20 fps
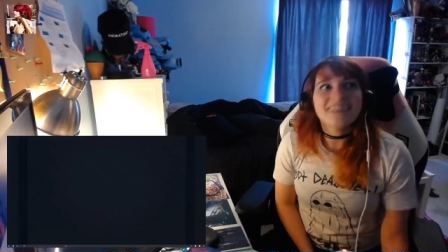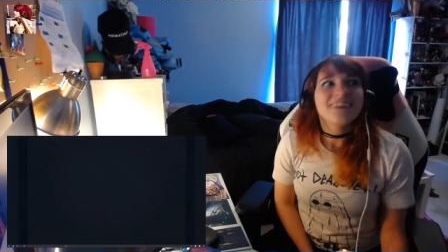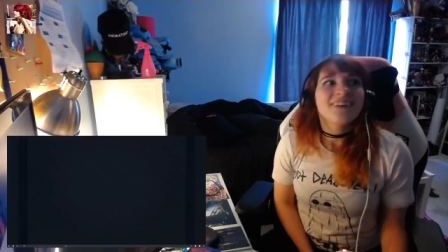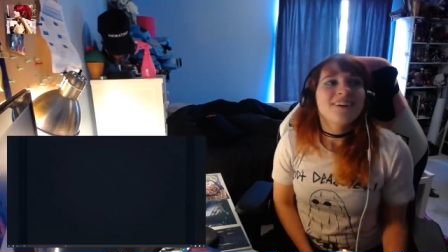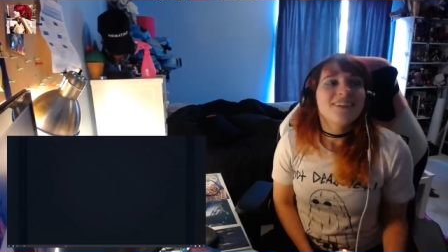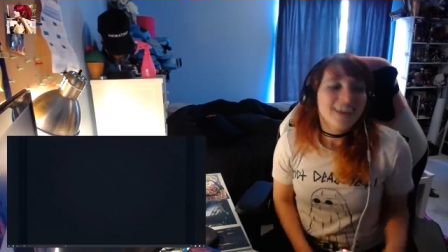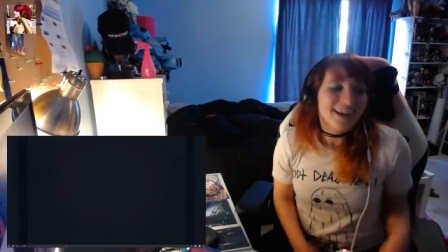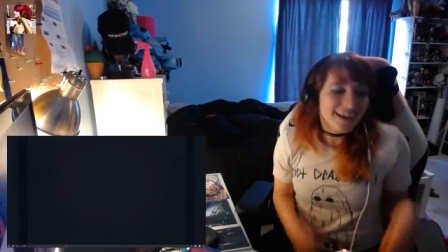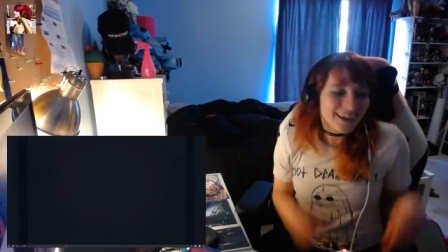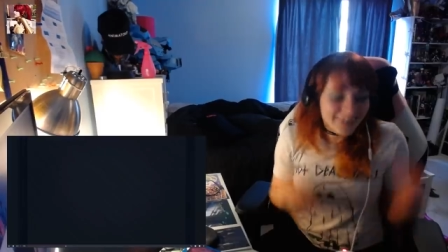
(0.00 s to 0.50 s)

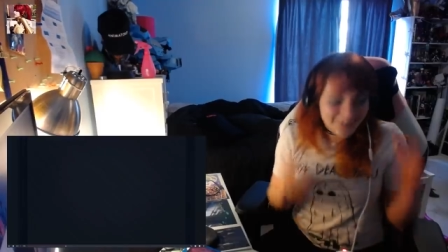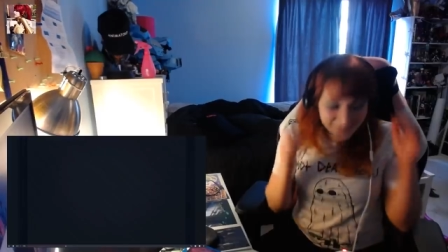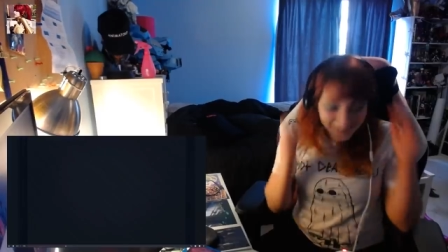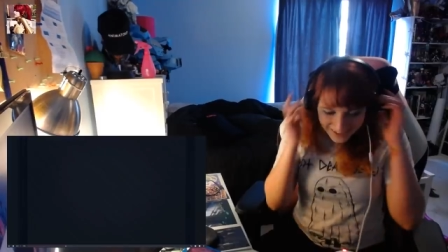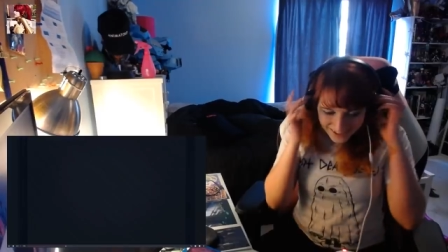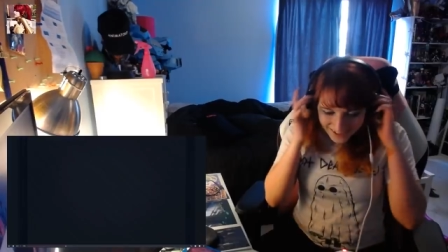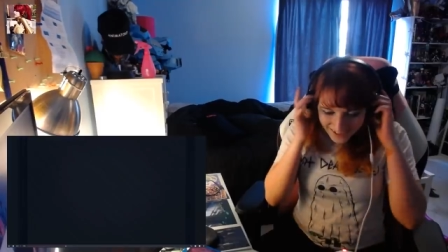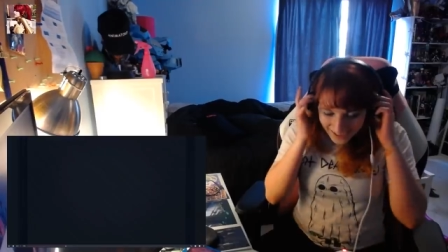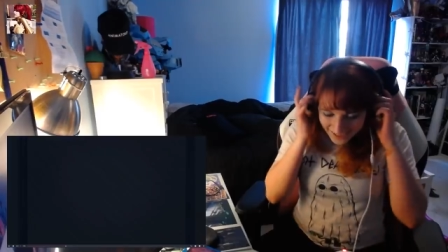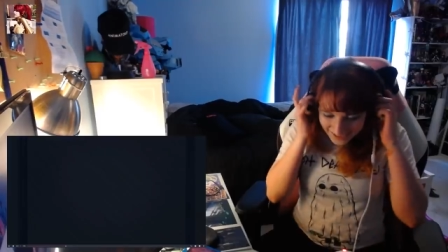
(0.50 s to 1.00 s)
Okay,
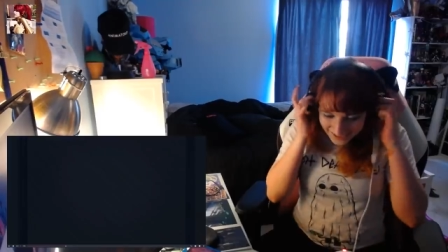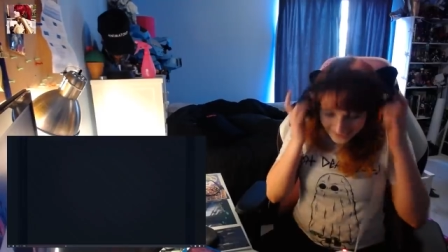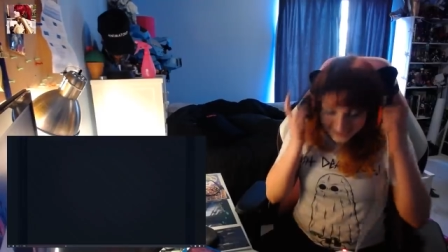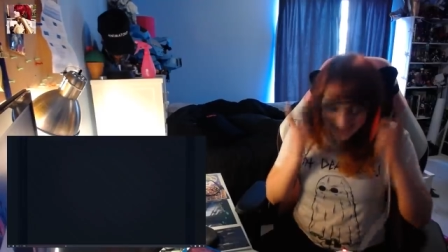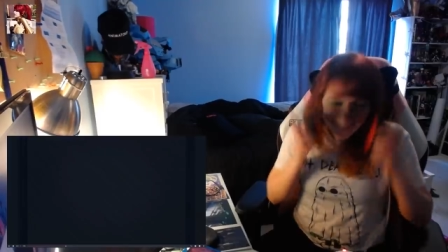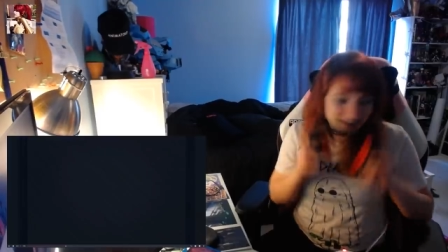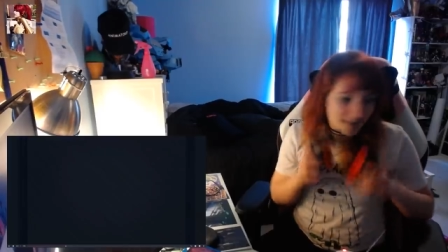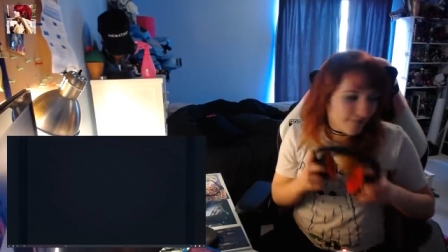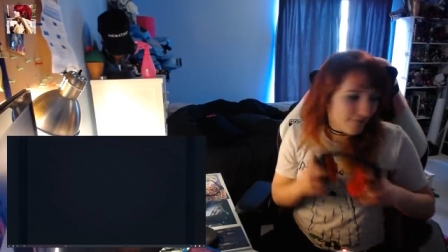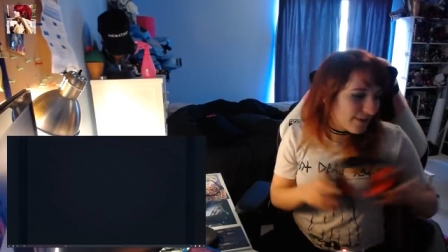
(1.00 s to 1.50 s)
okay, I need to
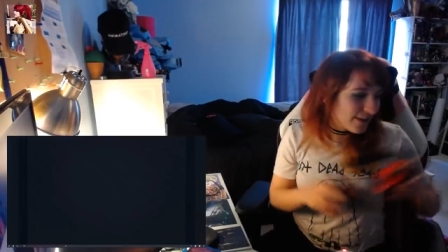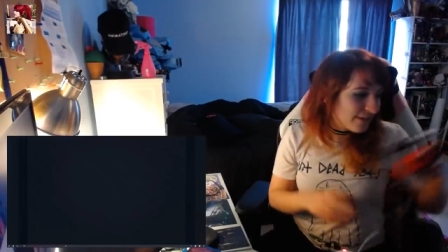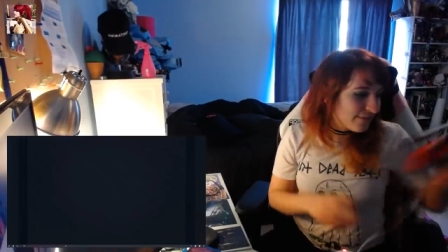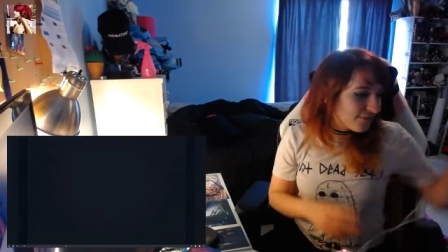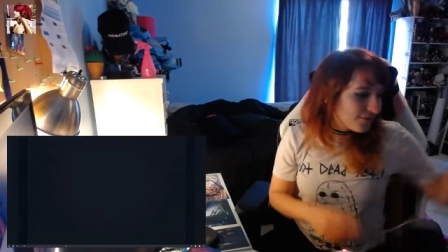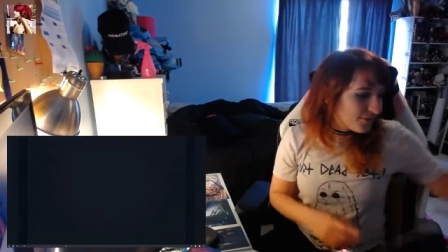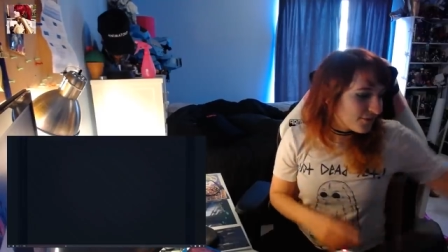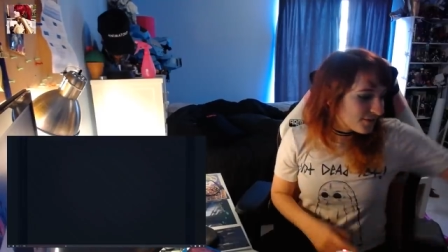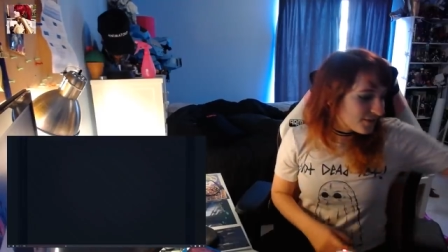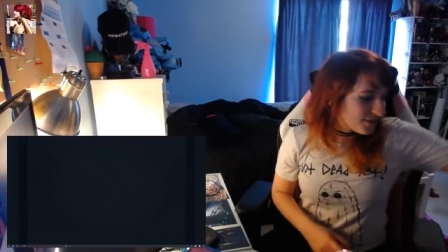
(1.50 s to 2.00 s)
take off my
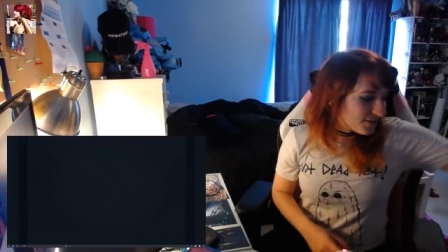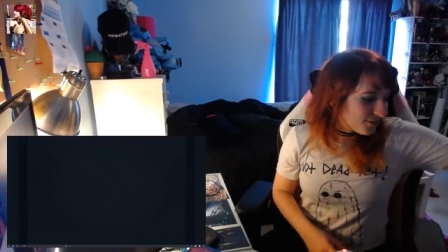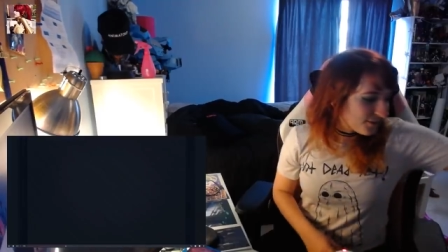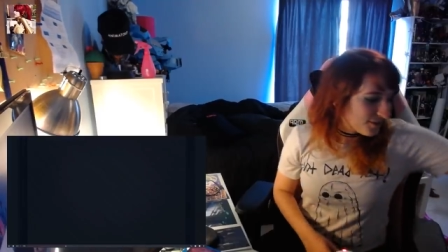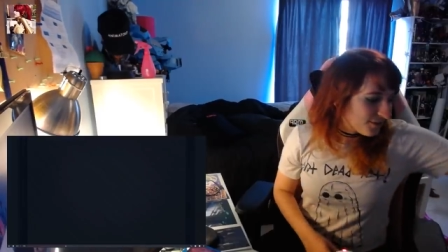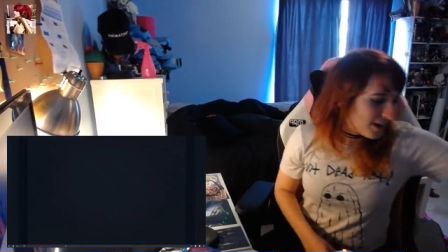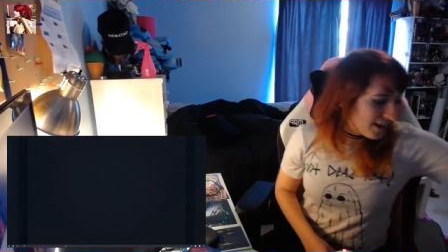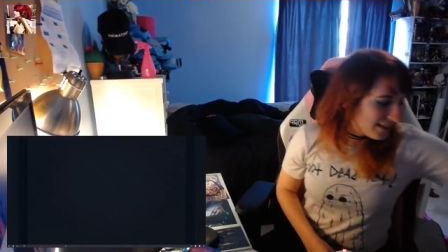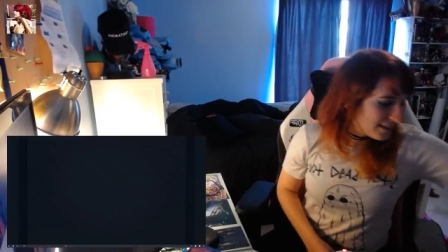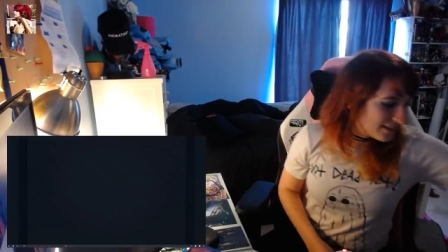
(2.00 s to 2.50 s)
headphones
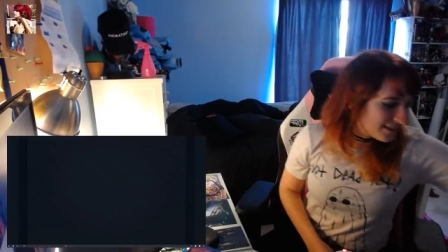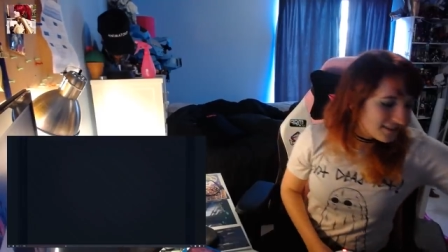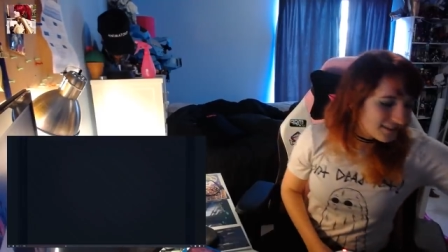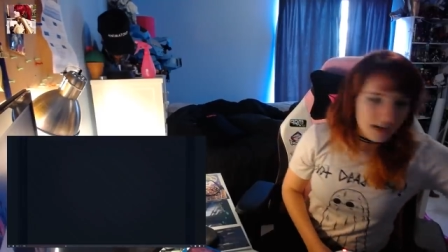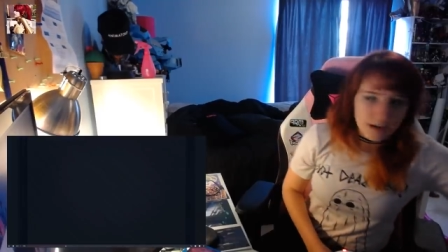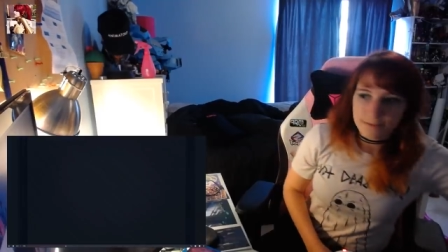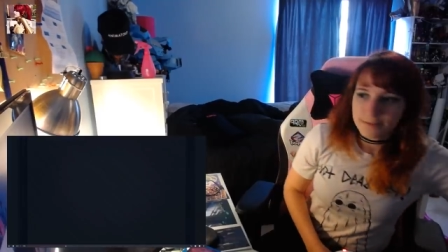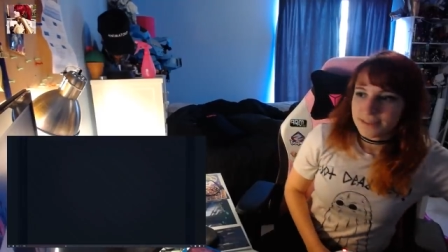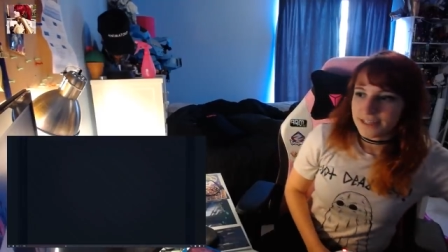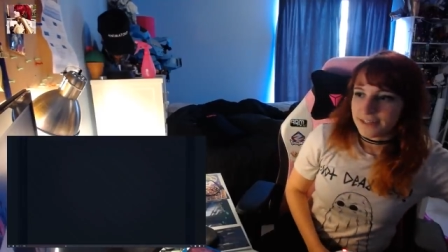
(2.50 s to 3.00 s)
so I
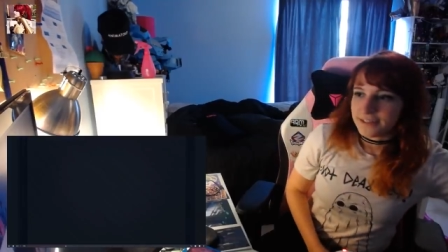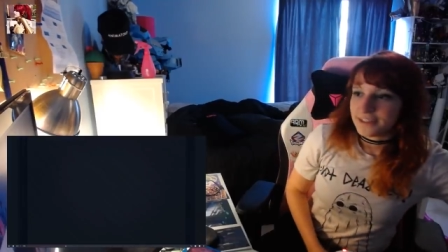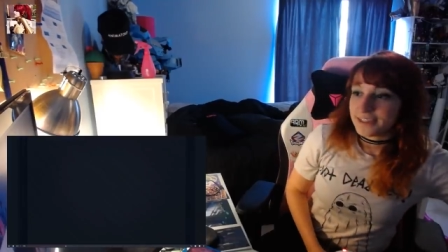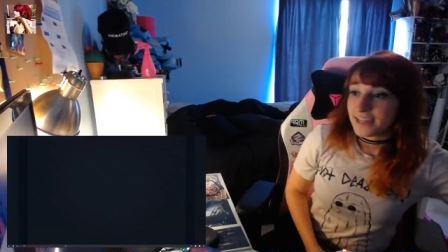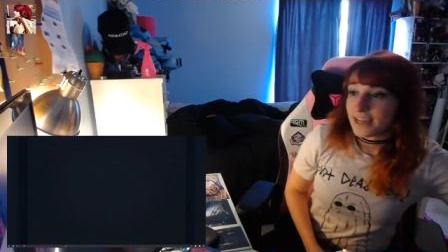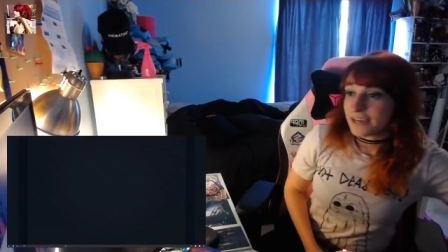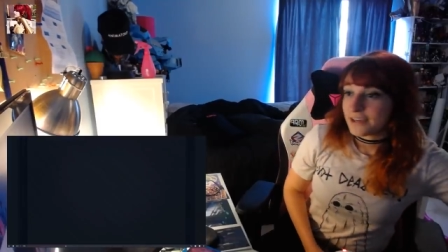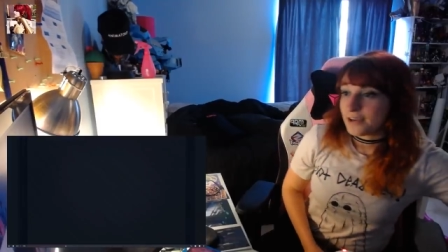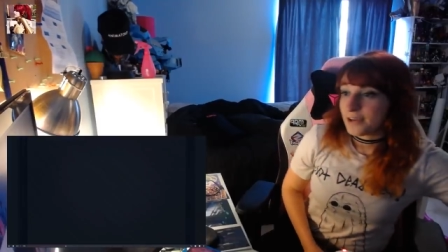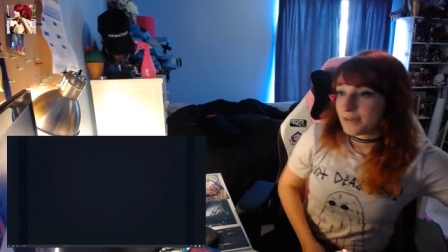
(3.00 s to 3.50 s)
stop
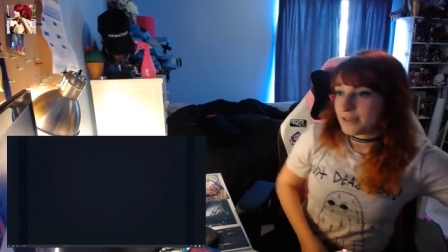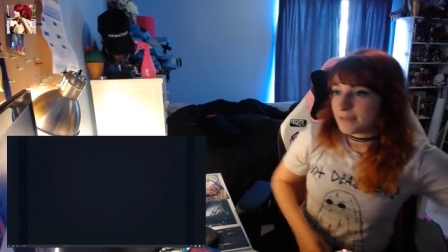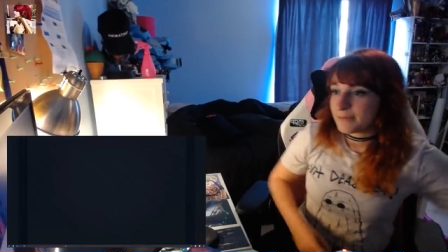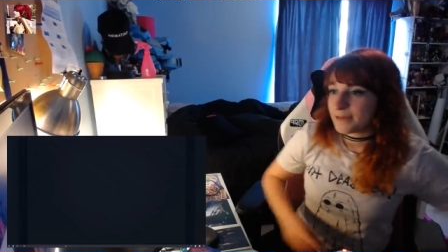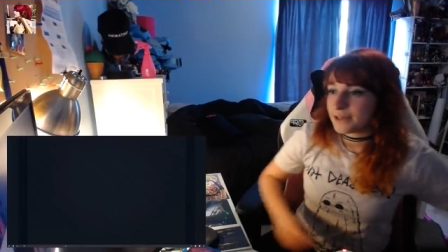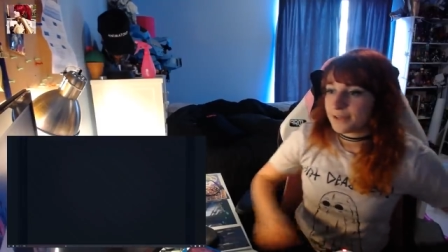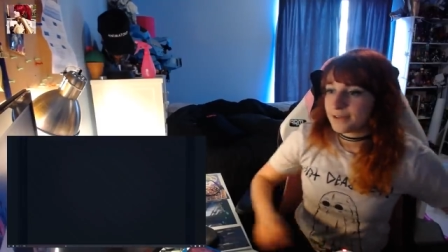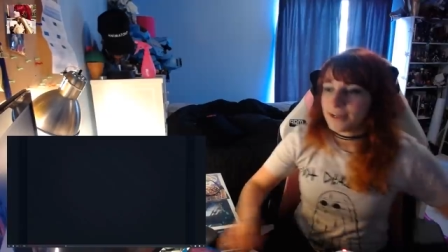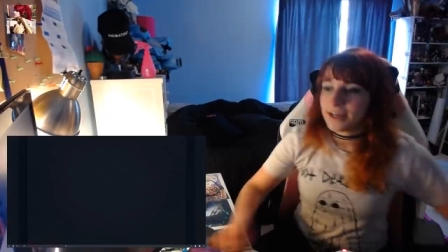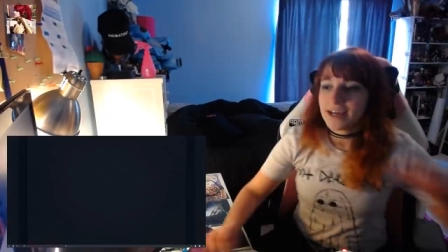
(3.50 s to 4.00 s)
sounding echoey in
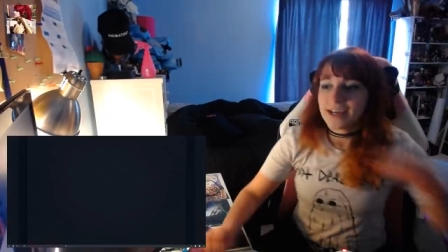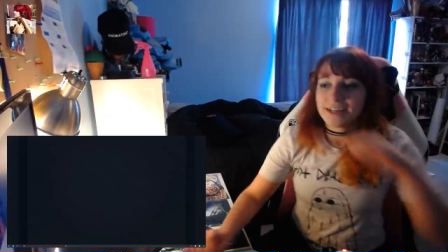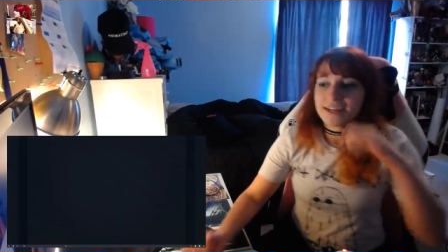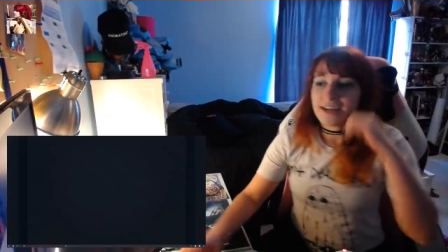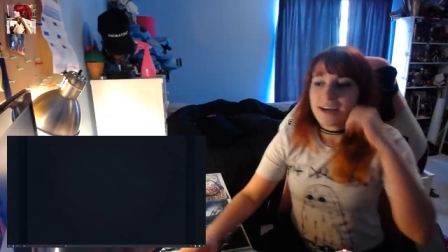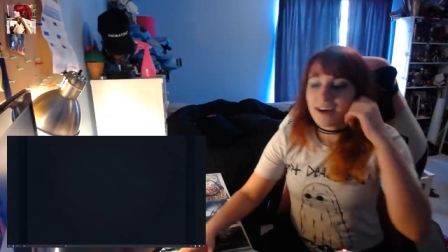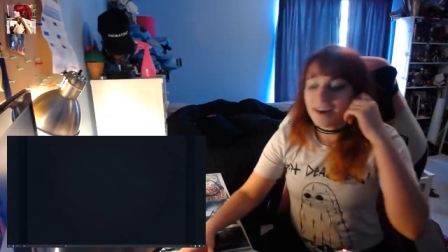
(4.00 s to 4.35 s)
my own head.